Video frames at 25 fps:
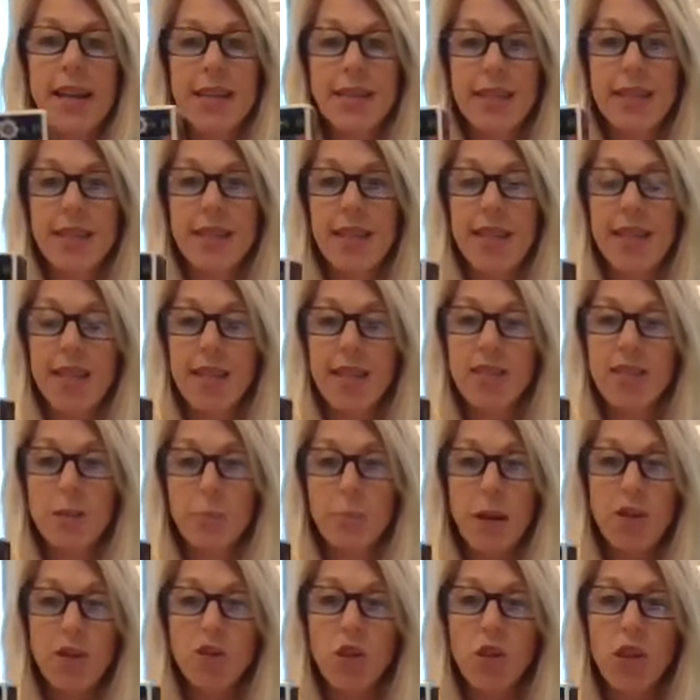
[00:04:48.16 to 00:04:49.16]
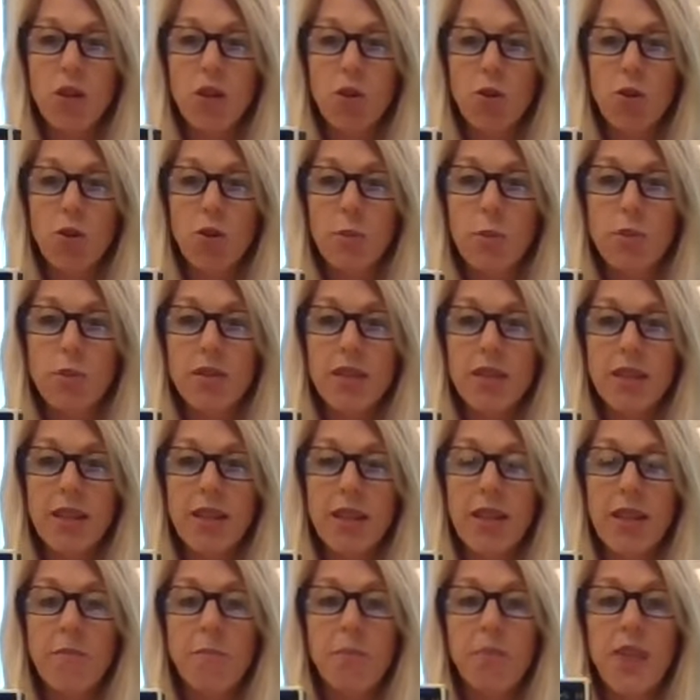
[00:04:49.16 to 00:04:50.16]
a tea, especially an herbal
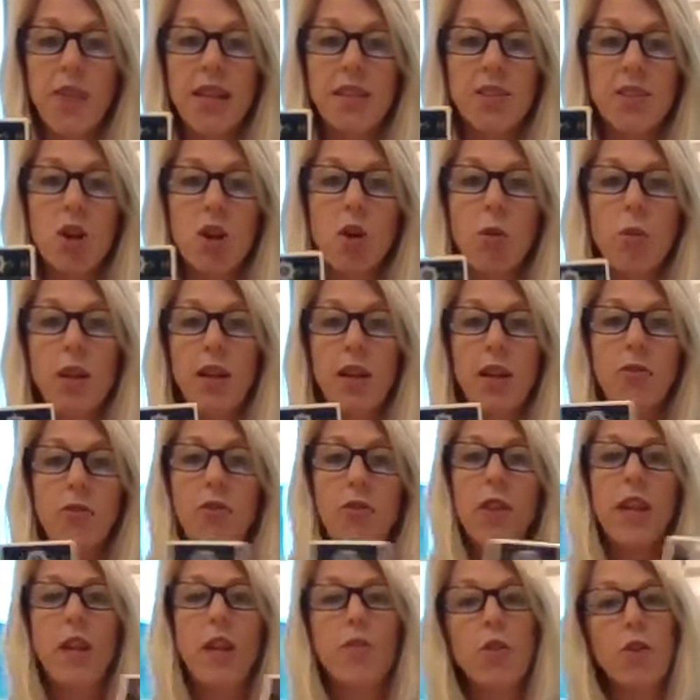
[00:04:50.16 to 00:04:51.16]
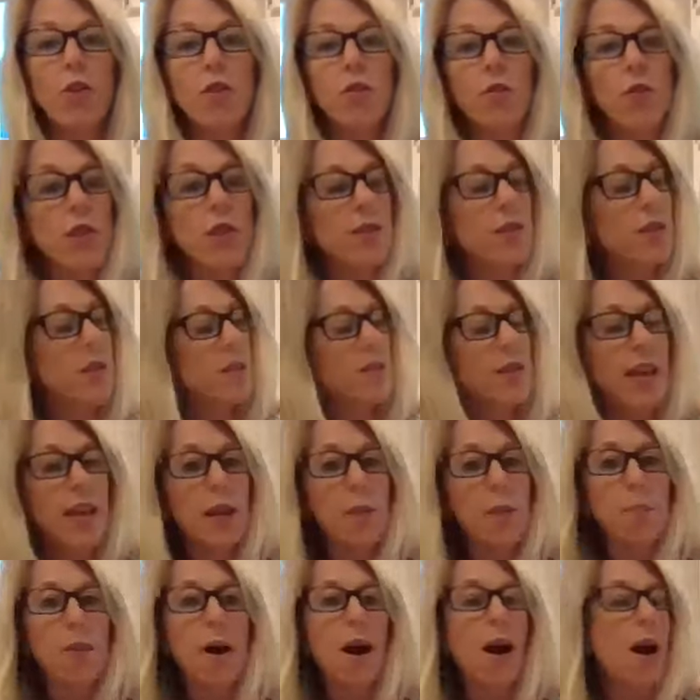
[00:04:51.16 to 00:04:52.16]
tea that's already flavored. This is
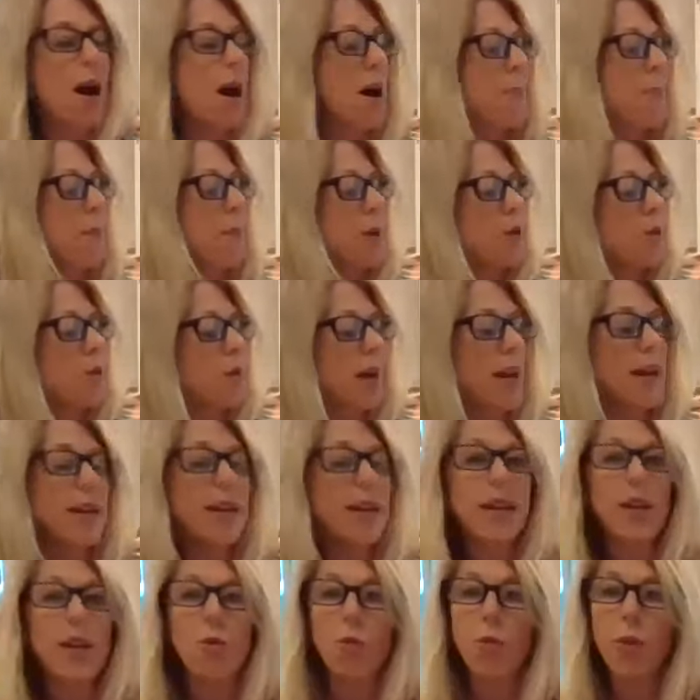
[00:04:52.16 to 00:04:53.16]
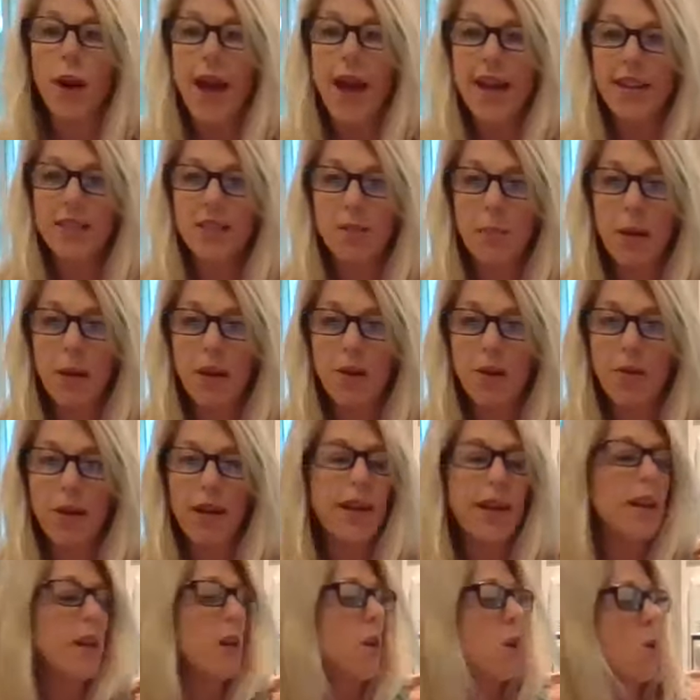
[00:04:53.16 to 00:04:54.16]
a pomegranate
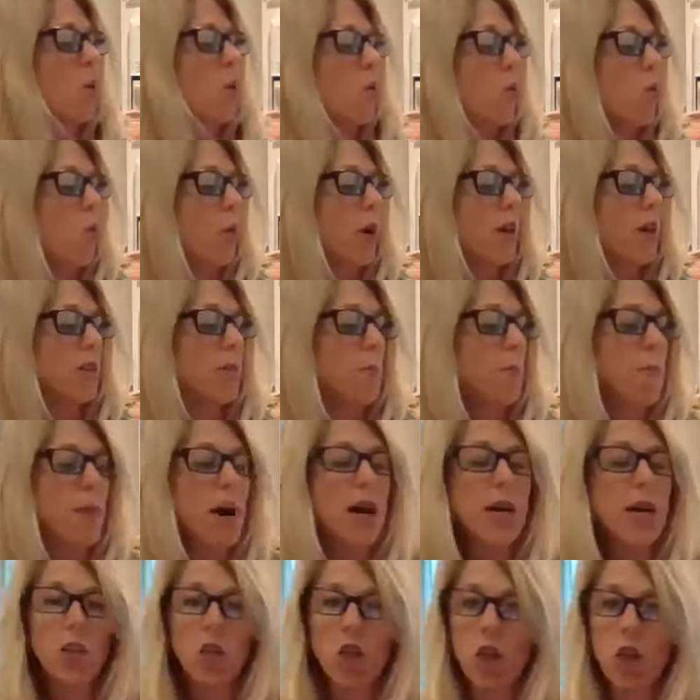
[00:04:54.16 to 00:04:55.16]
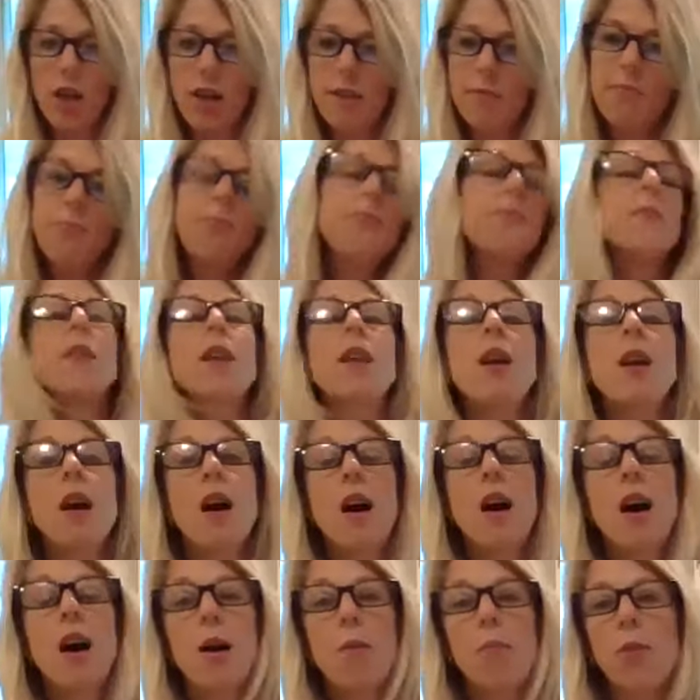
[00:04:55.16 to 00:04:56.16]
raspberry with matcha.
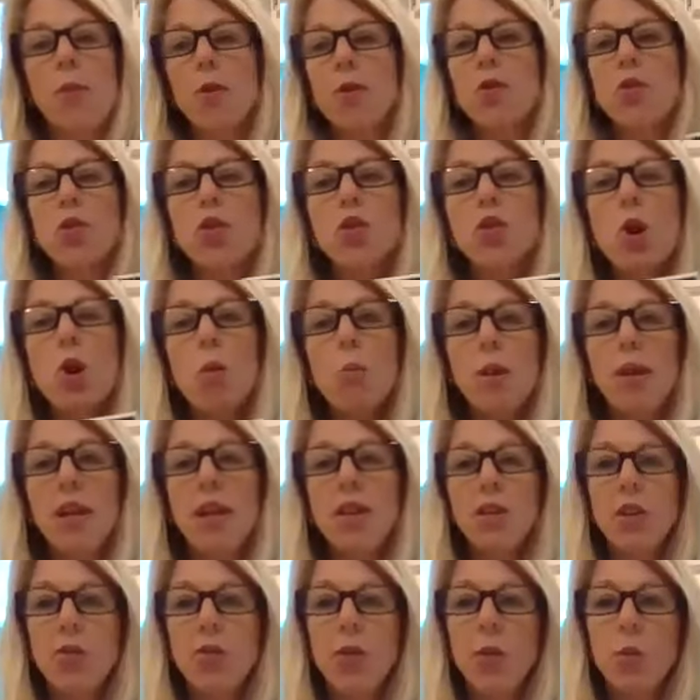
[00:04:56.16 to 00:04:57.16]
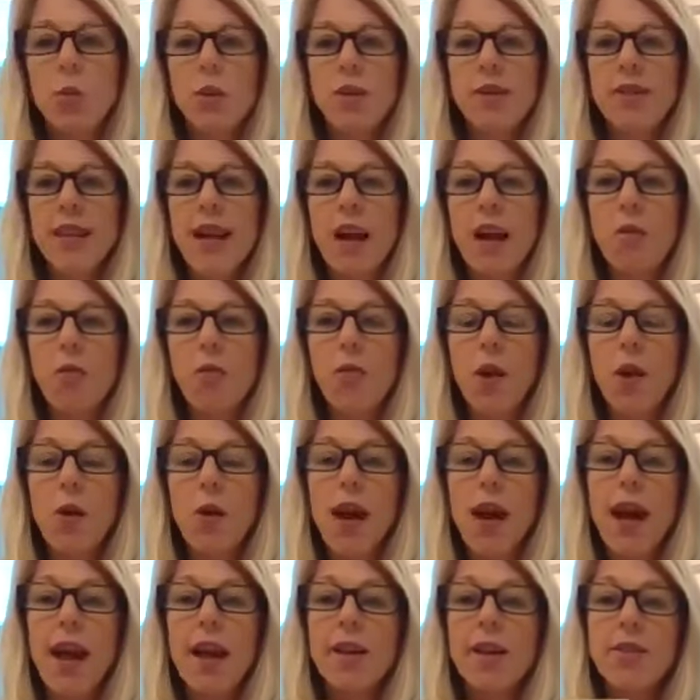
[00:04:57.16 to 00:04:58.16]
There's so many different ones out
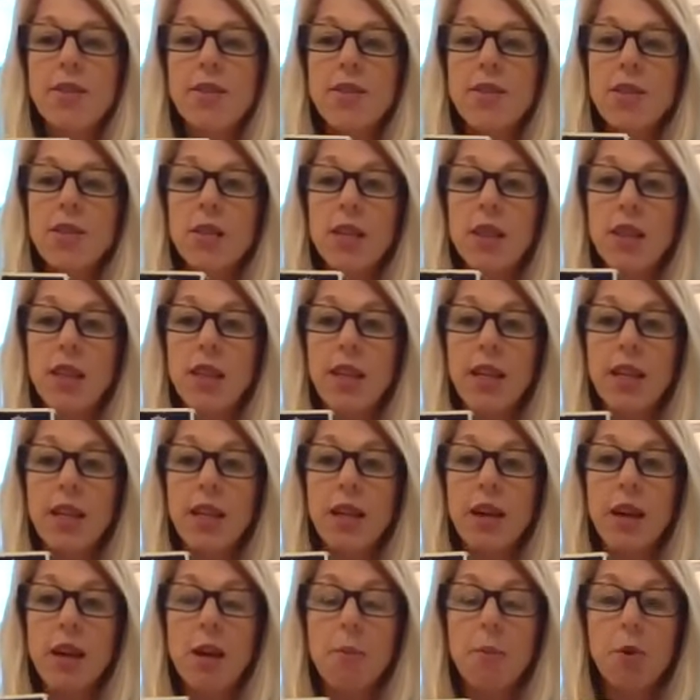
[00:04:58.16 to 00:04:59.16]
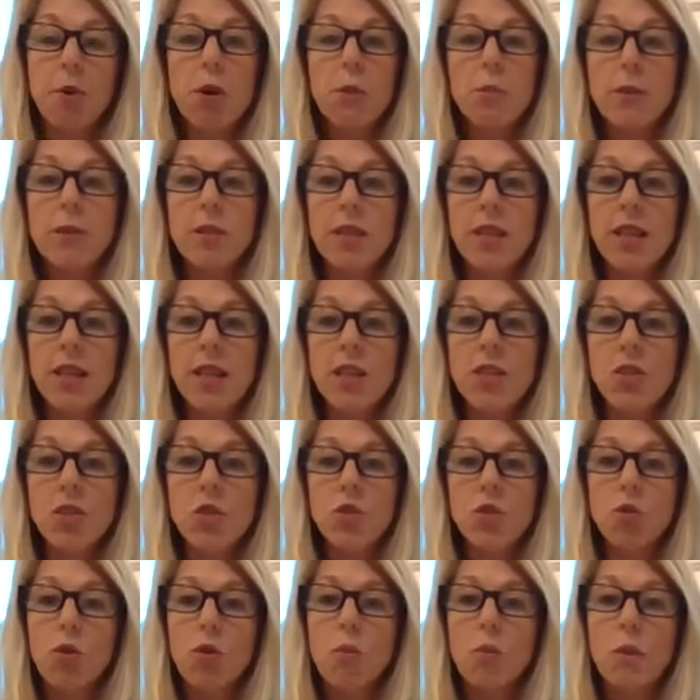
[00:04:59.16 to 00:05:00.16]
there, and the herbal teas
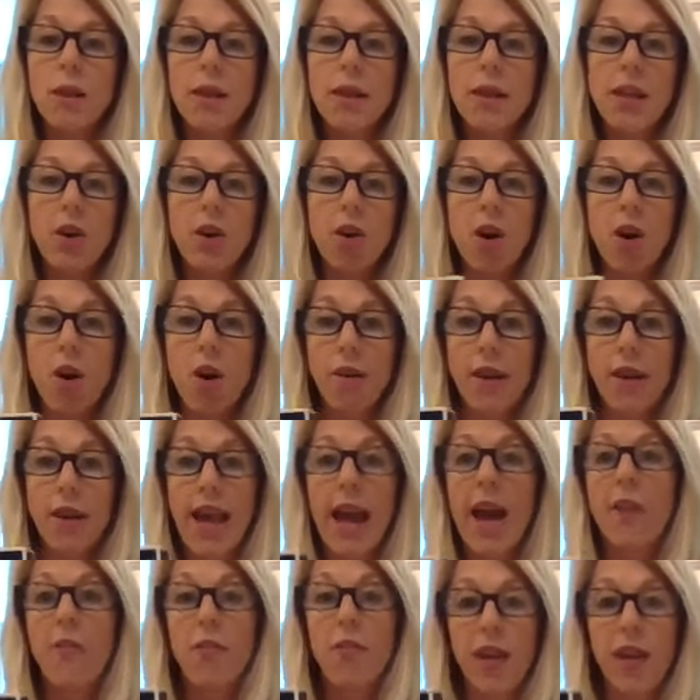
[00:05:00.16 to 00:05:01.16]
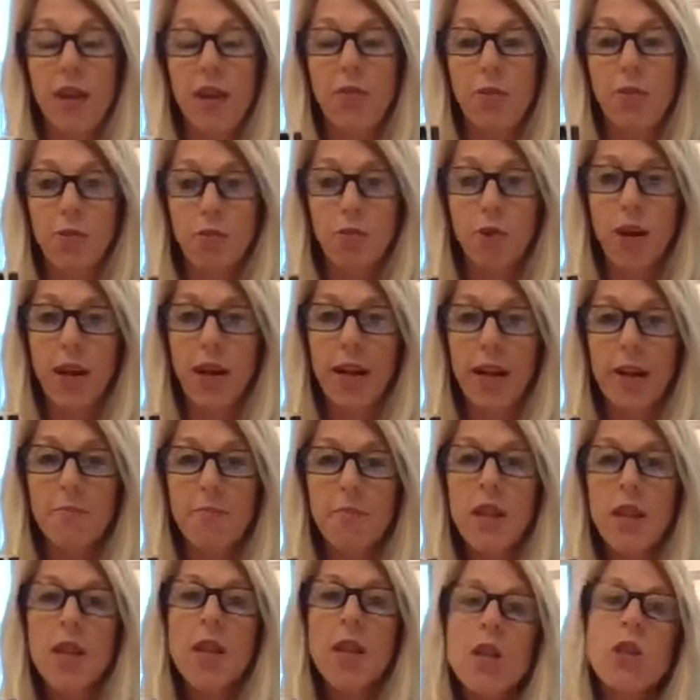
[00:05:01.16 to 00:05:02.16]
normally are caffeine free.
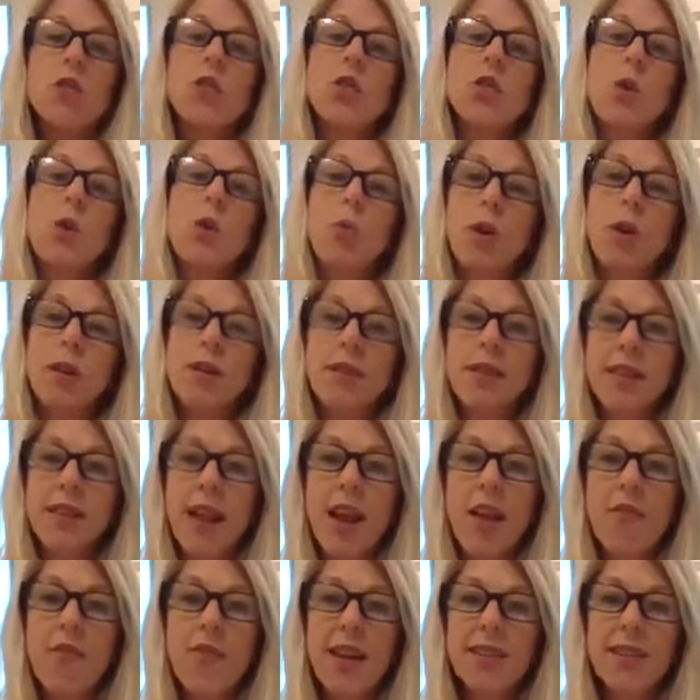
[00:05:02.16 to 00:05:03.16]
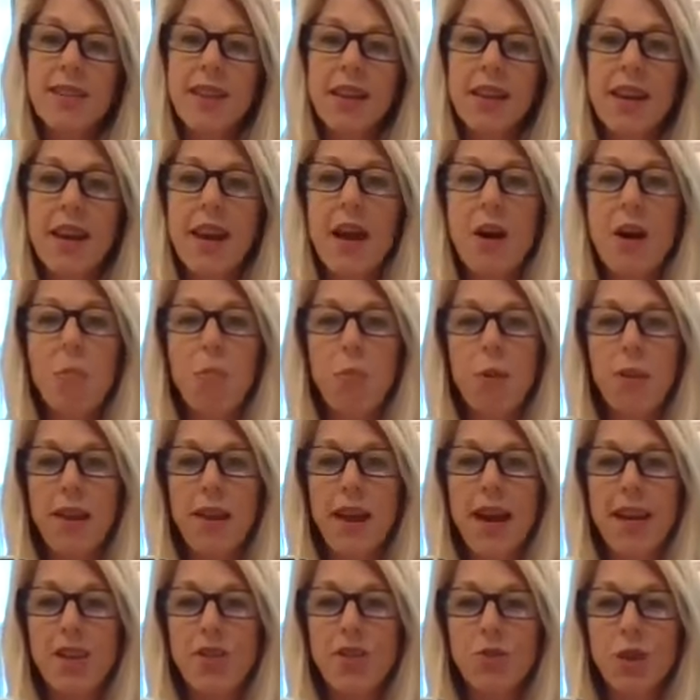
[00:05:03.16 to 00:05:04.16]
So once again, that's going to help with
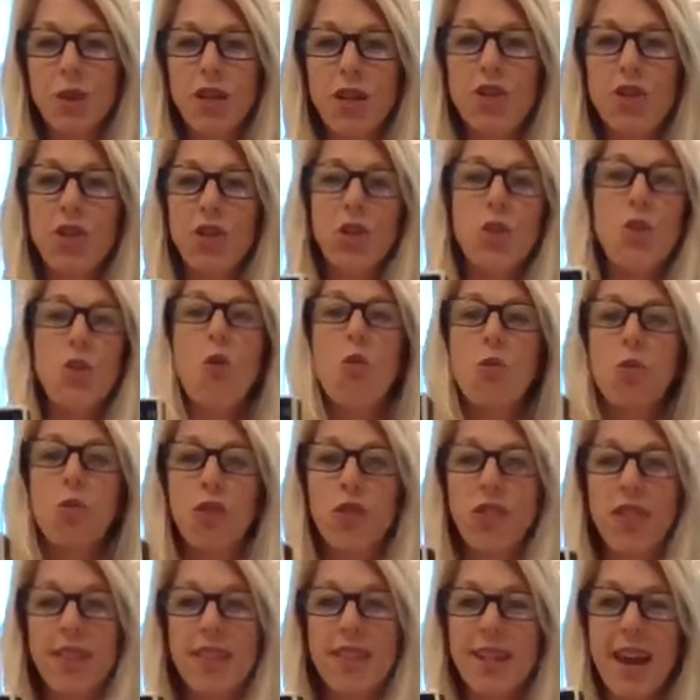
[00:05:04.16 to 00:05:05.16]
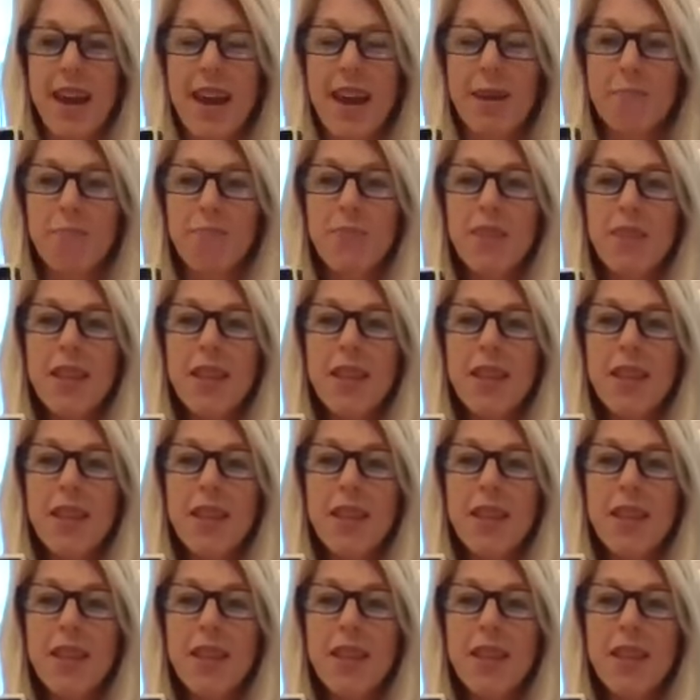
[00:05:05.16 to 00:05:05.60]
hydration over the day.